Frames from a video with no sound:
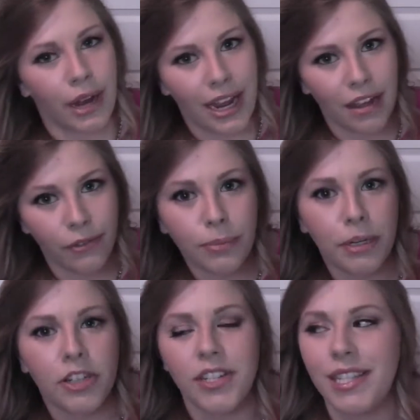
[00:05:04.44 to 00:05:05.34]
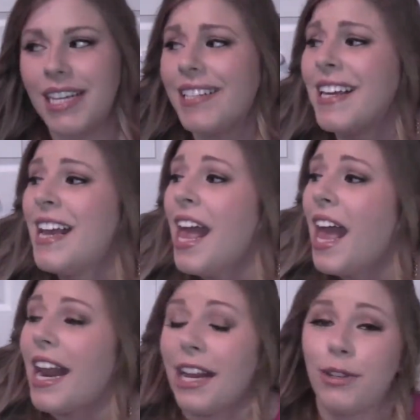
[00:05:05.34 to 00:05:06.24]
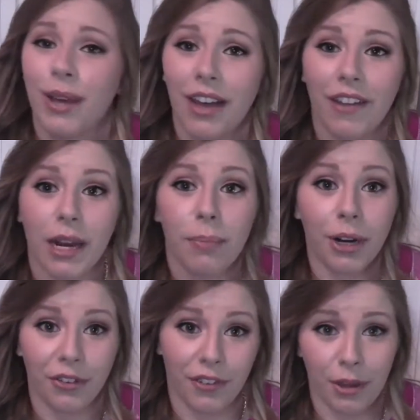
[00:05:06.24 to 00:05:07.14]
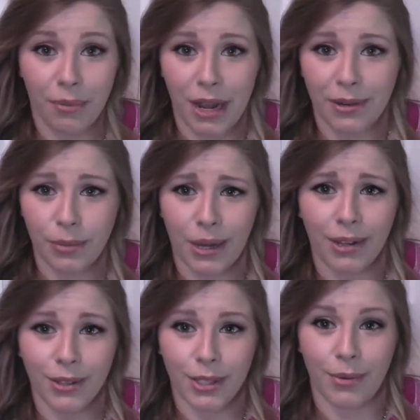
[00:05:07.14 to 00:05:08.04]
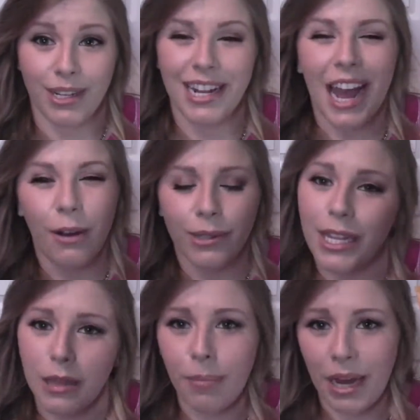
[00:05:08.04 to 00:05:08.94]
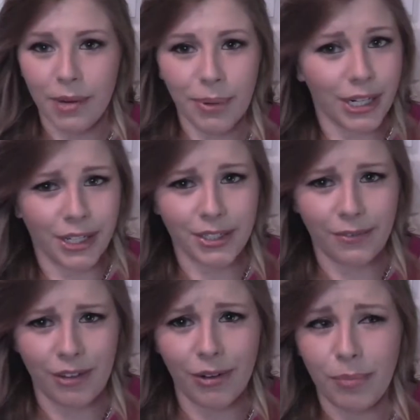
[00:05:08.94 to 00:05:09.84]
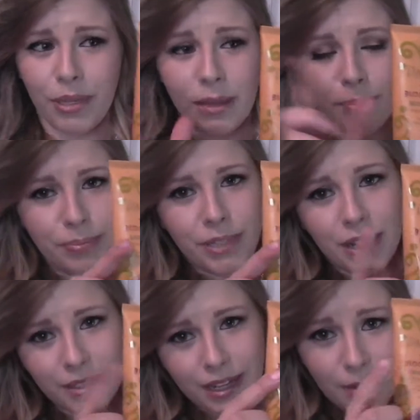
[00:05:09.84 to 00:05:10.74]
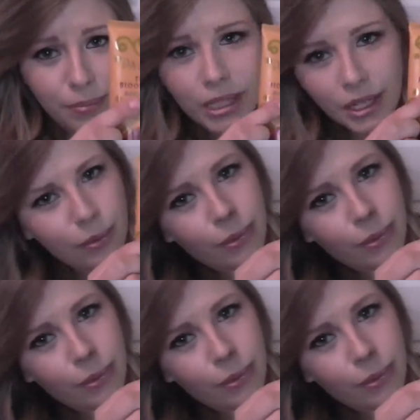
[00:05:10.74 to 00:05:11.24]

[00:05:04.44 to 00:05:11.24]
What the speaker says: I have repurchased this, and I do have it in a perfume now as well. So not only the body butter is a favorite, but the Tuscan Blood